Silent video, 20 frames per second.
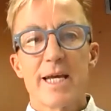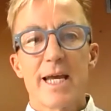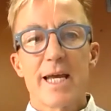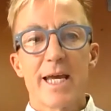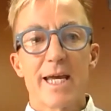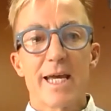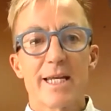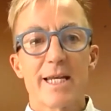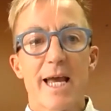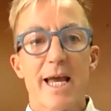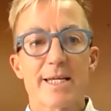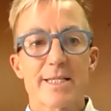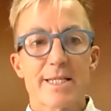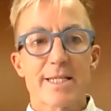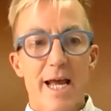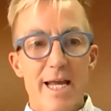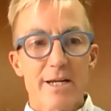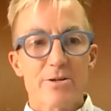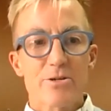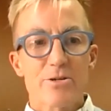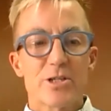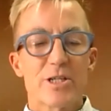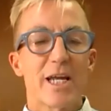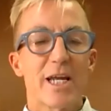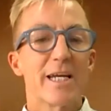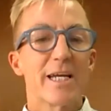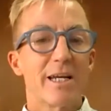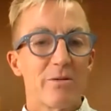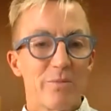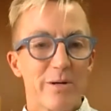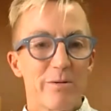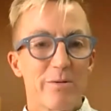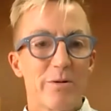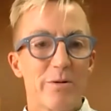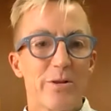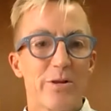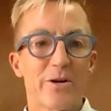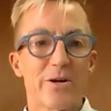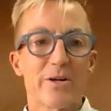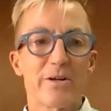And as I understand, and we will
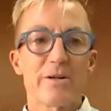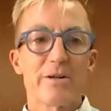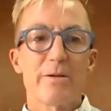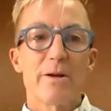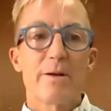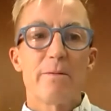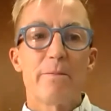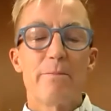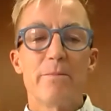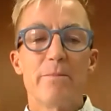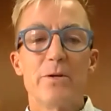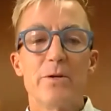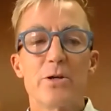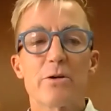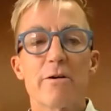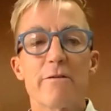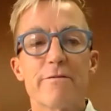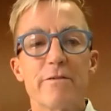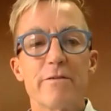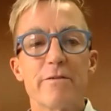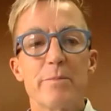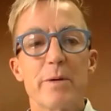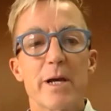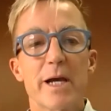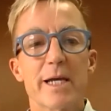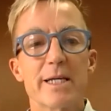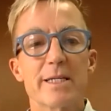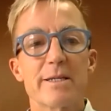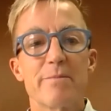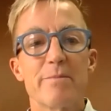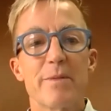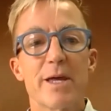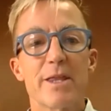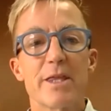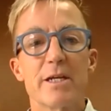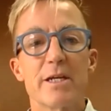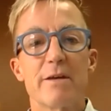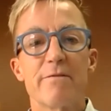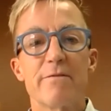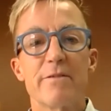learn, neurofeedback is a
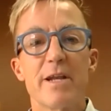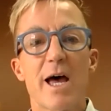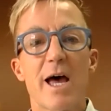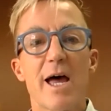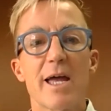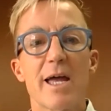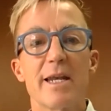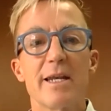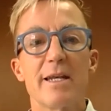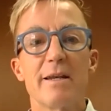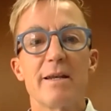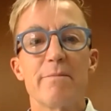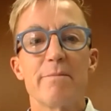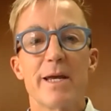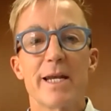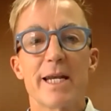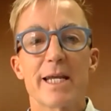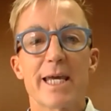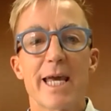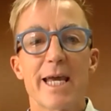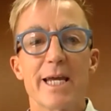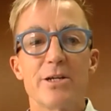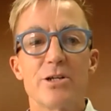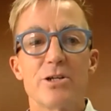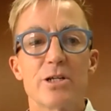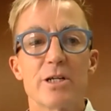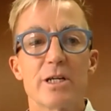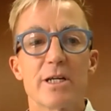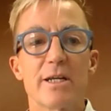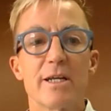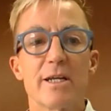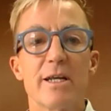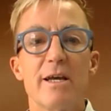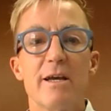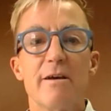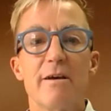method of non medication